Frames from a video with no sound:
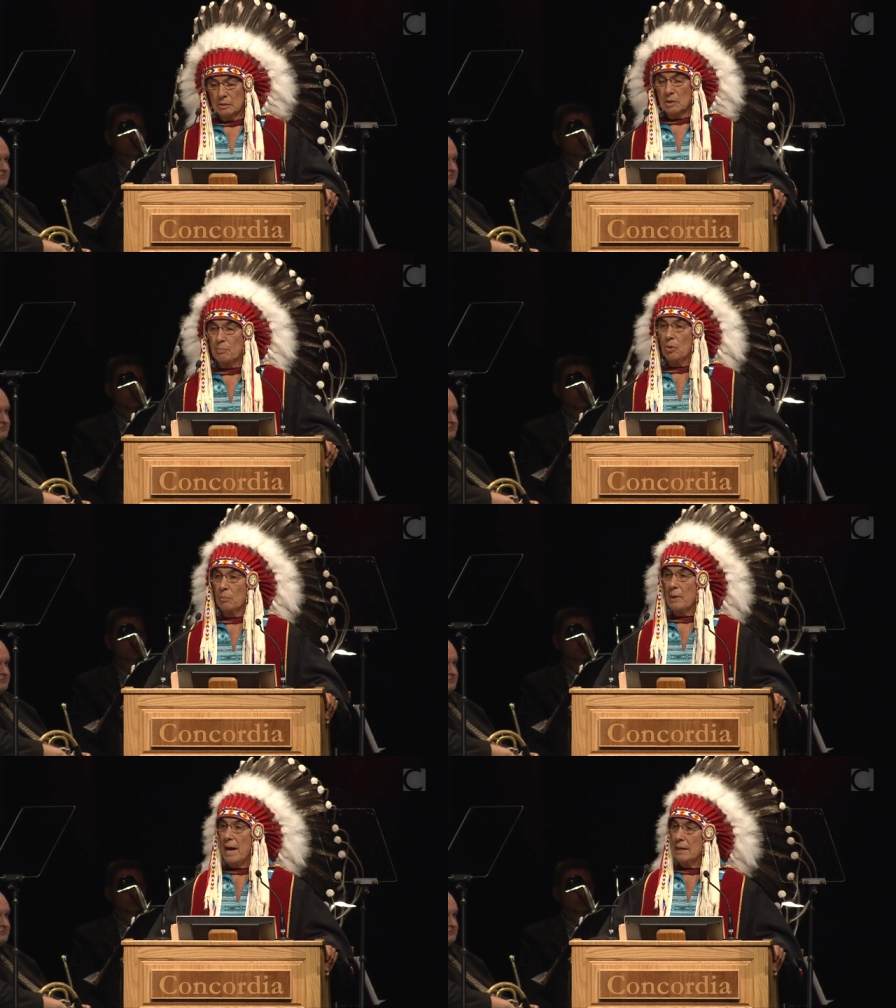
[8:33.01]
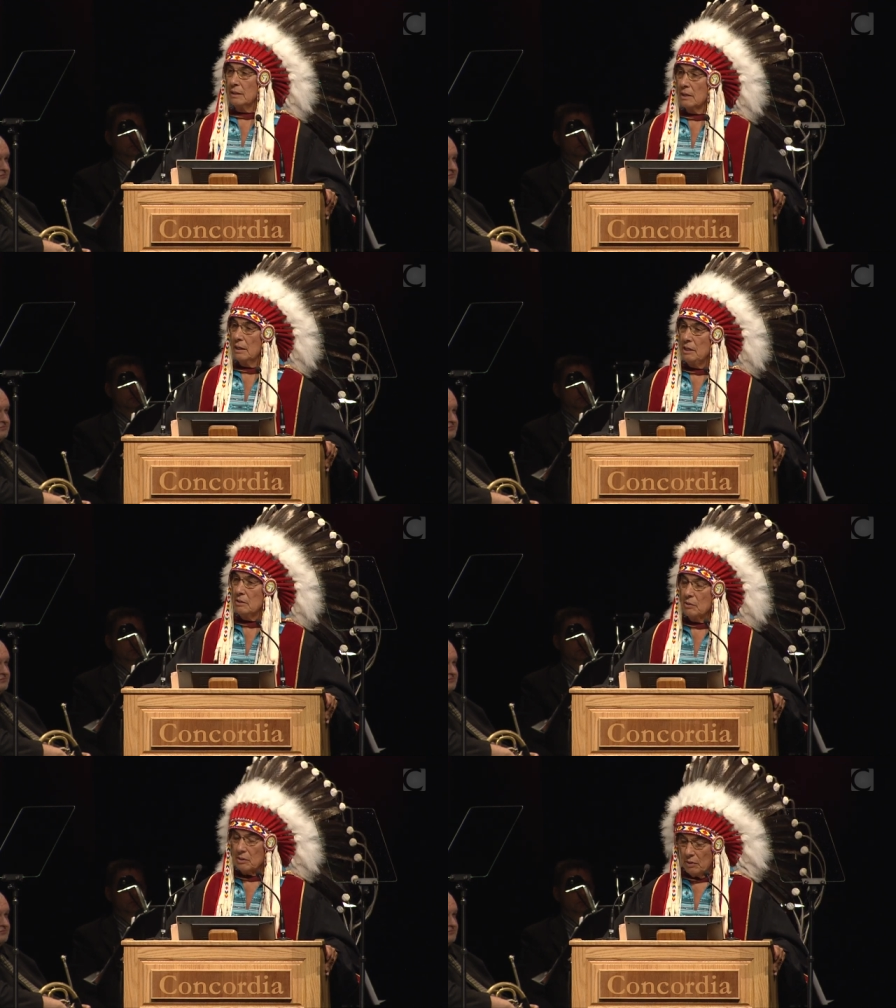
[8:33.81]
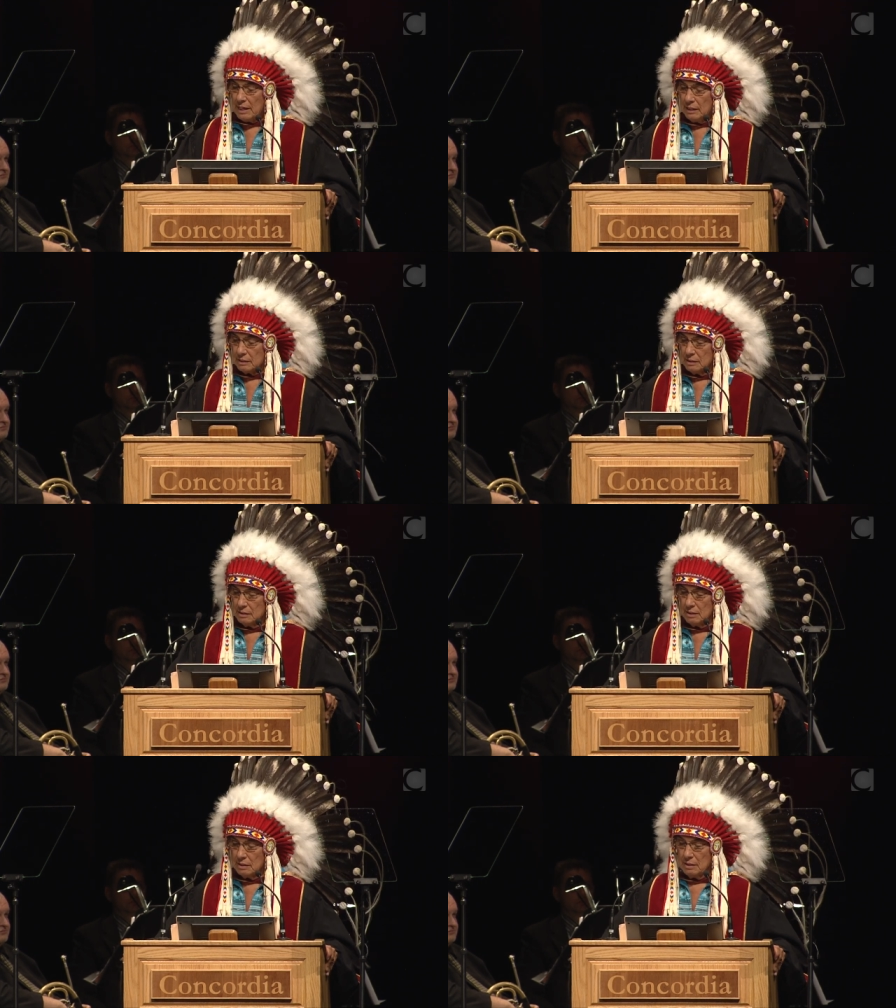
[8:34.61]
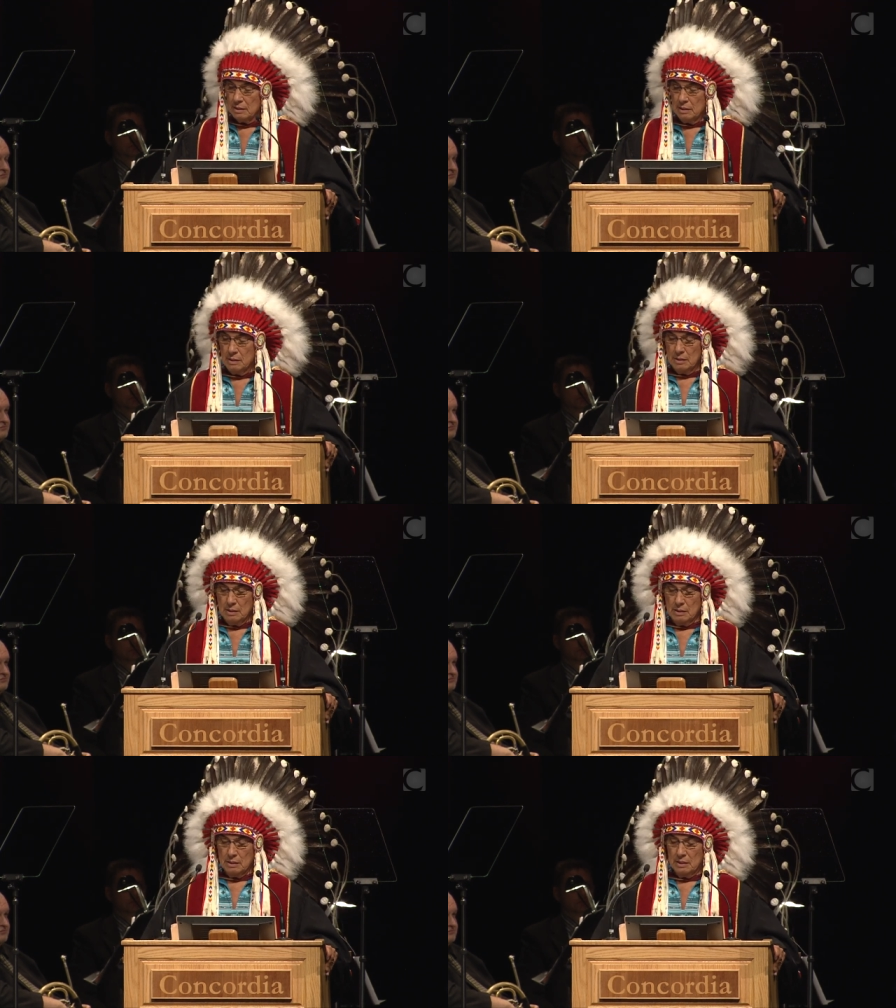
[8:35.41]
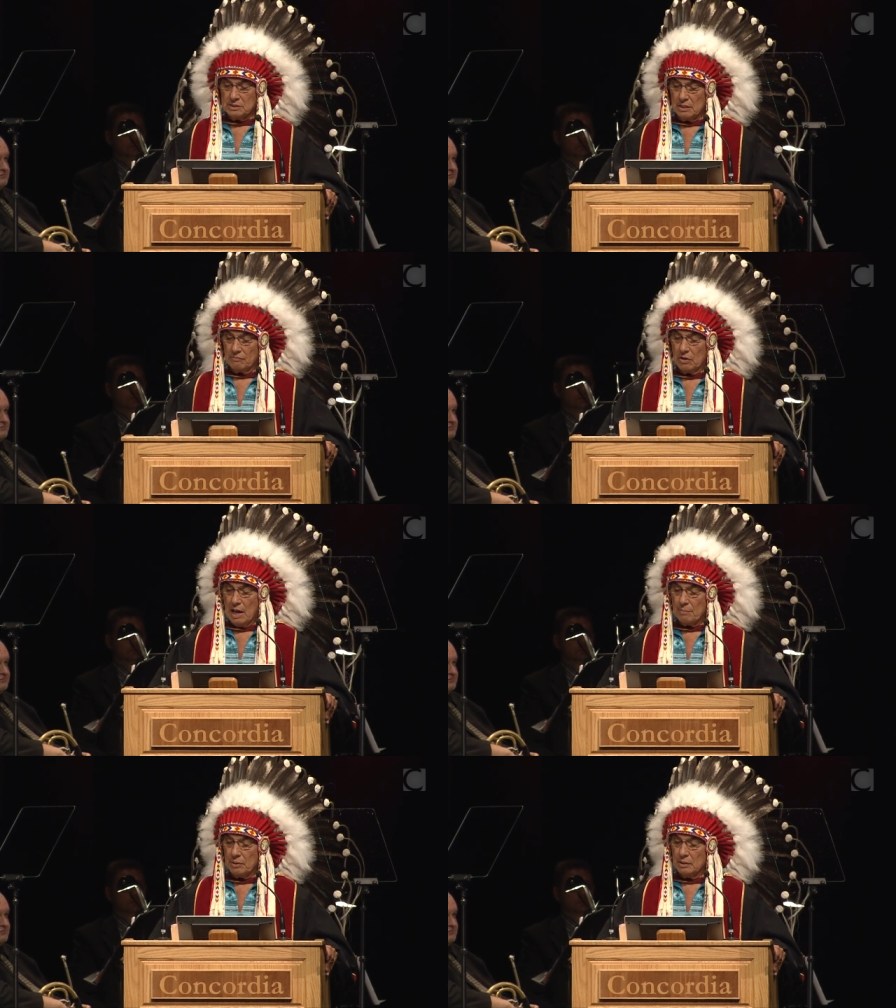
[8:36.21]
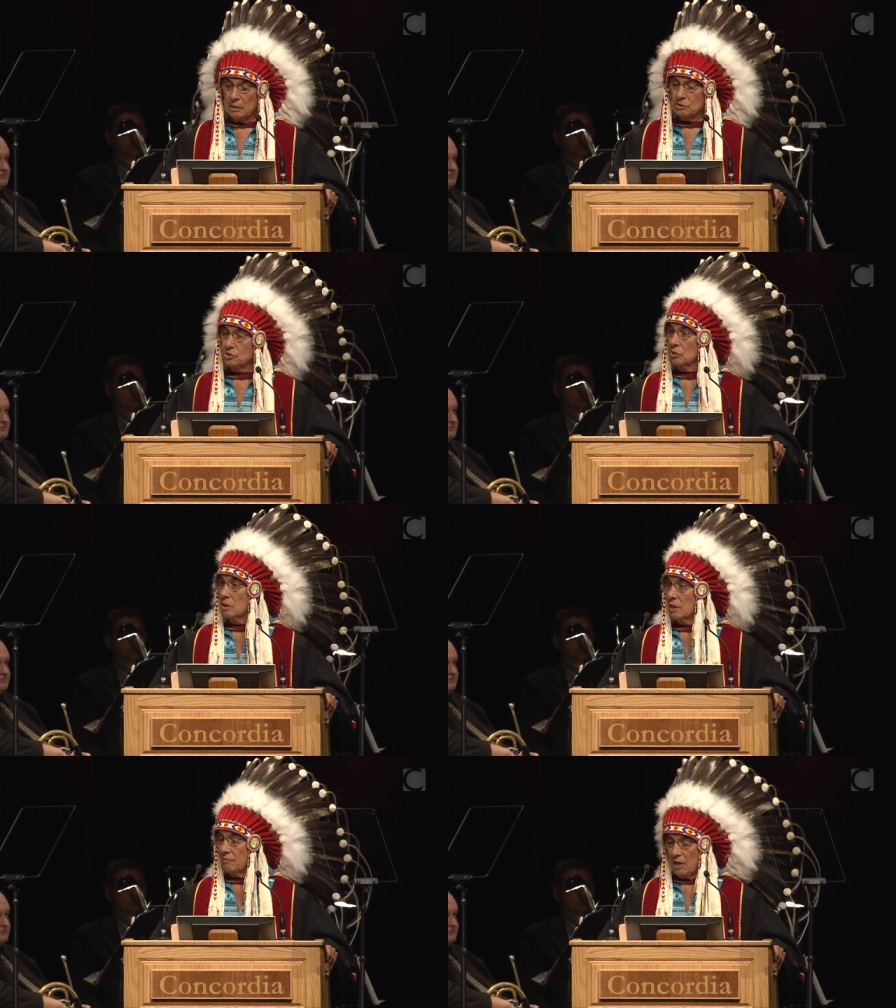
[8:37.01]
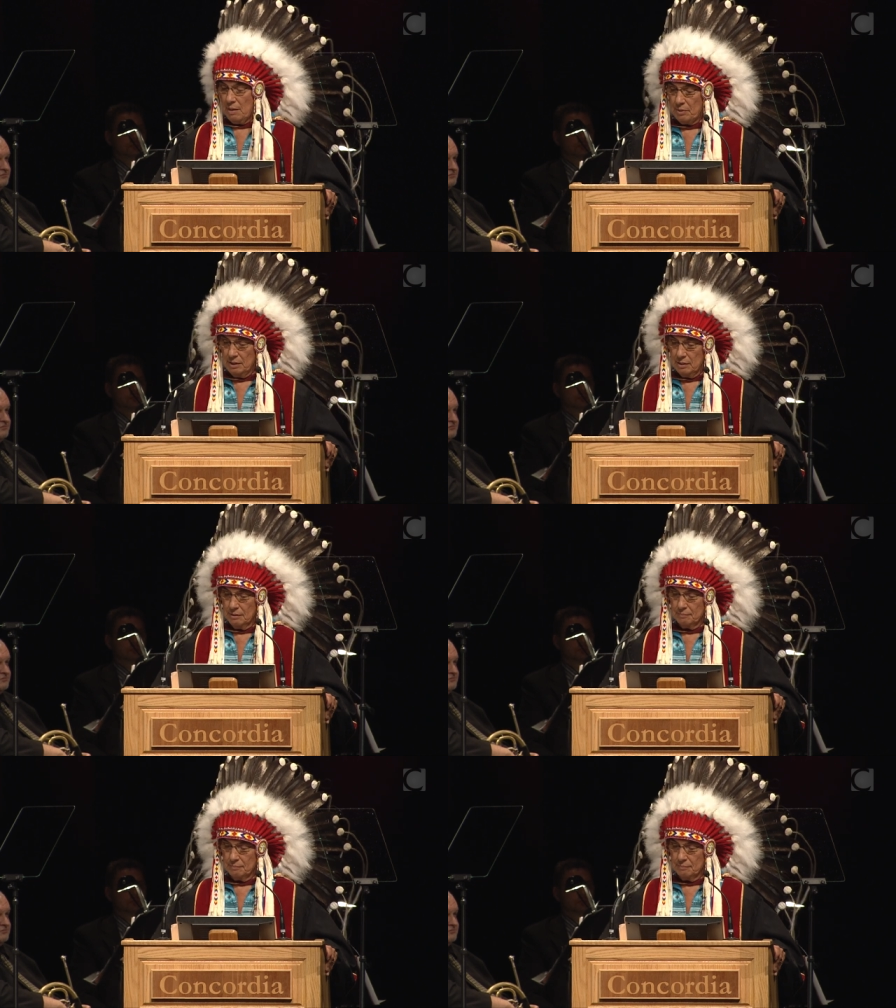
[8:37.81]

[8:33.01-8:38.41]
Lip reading: The Pope added that he regretted this ever happened and should not have happened.